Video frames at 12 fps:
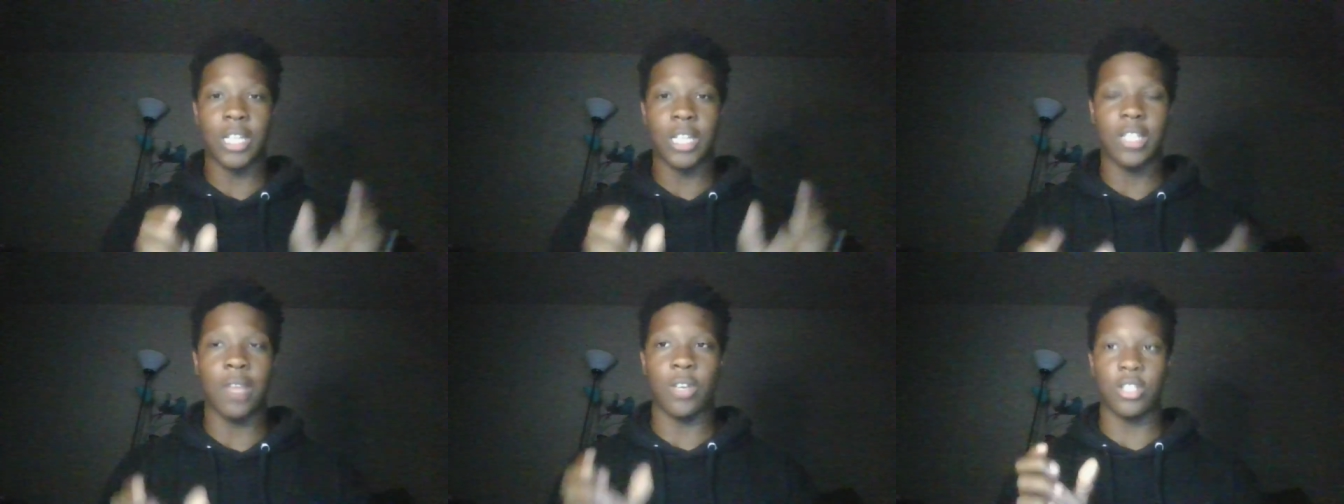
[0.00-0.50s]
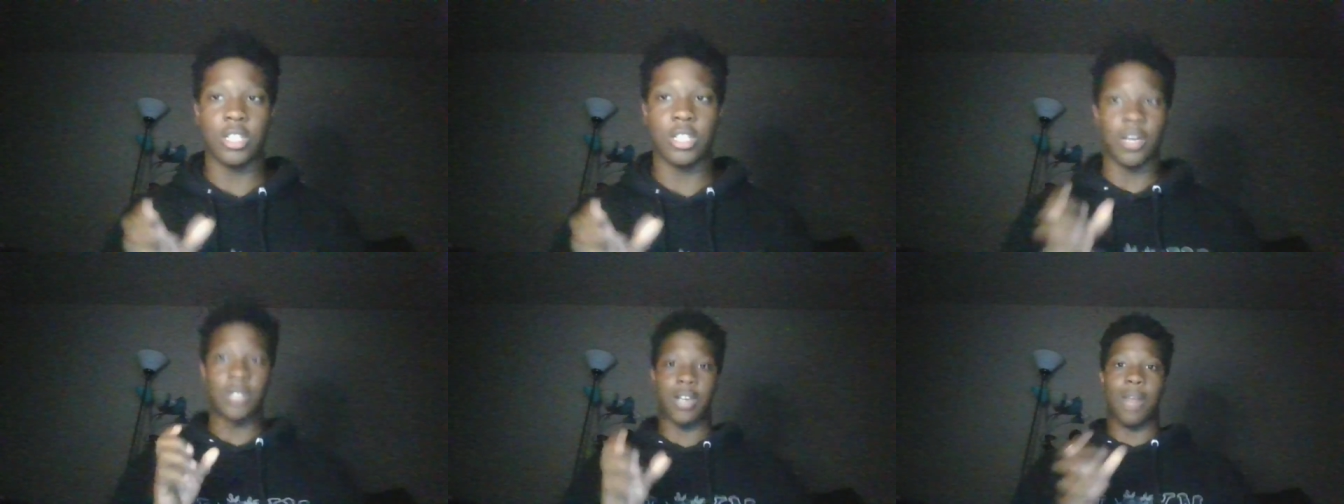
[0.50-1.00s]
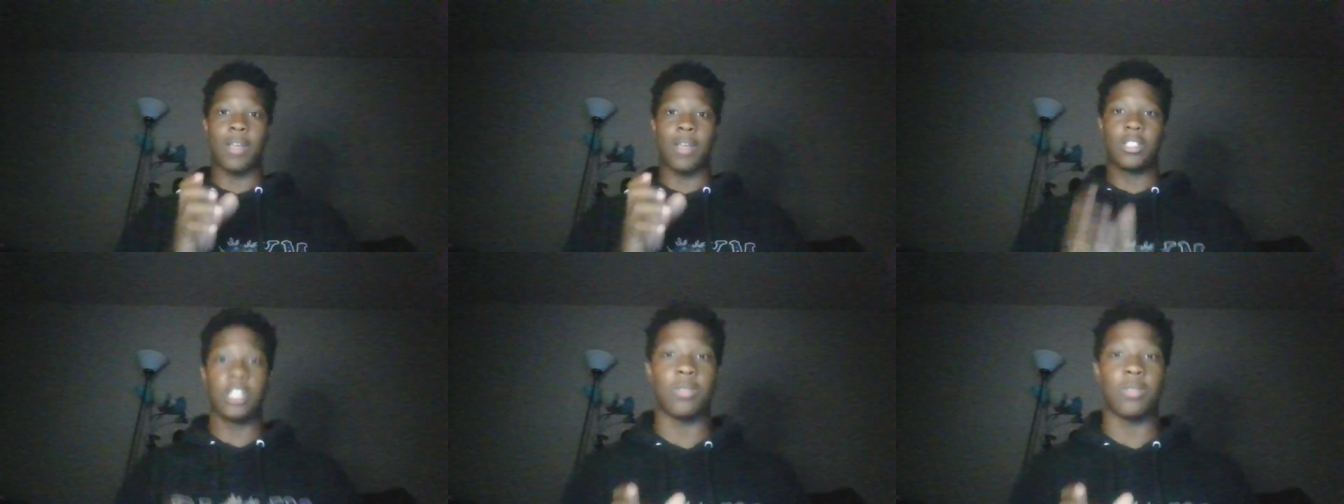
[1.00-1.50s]
This is this is double standard that
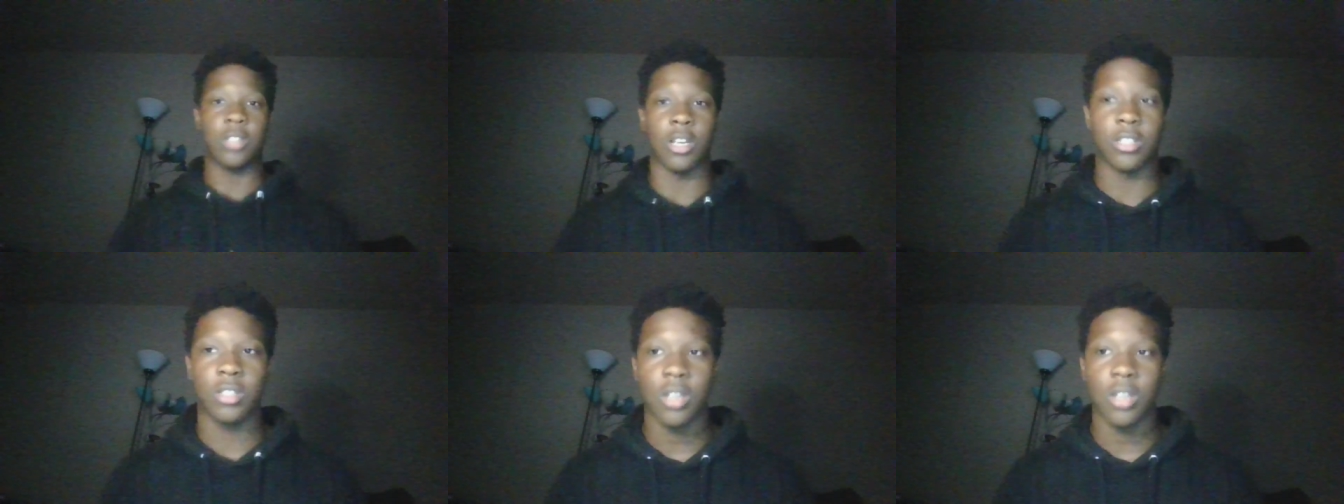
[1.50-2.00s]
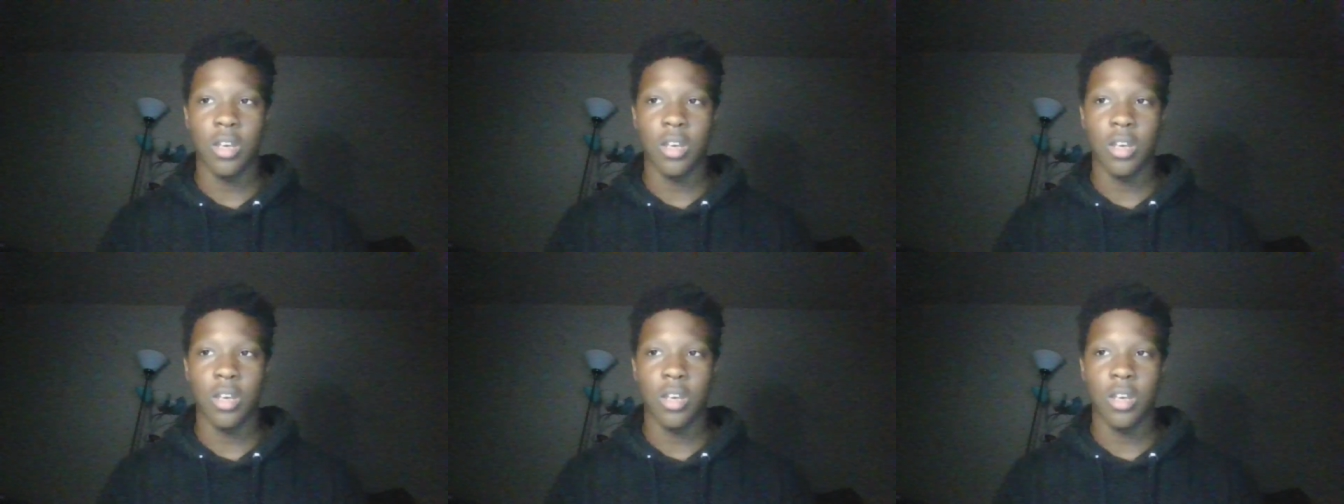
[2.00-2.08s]
makes sense because